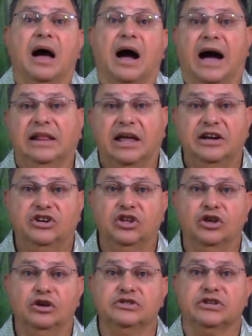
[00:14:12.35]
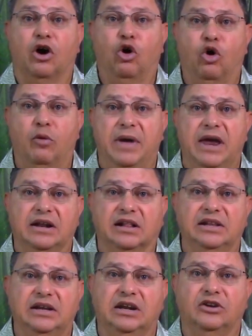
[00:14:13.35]
I like to use a homemade
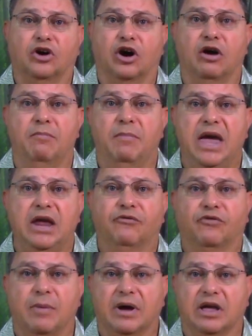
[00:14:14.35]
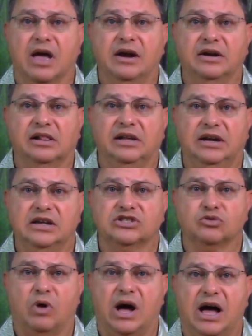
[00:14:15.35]
cleaning dart made from a gun cleaning
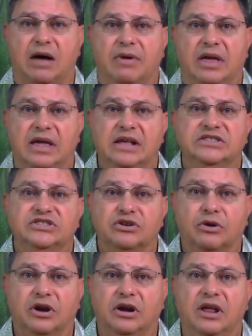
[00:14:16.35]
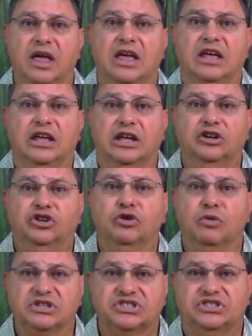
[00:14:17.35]
swab inserted
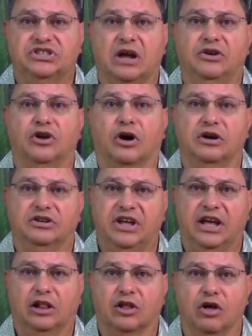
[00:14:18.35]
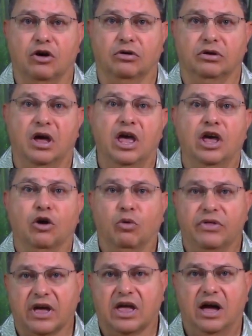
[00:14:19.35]
into a stun dart tail cone
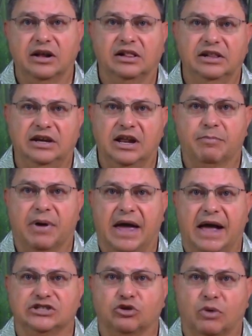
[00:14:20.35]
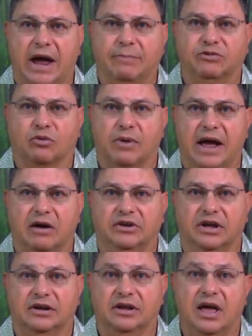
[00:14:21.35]
with a gun cleaning patch wrapped around it.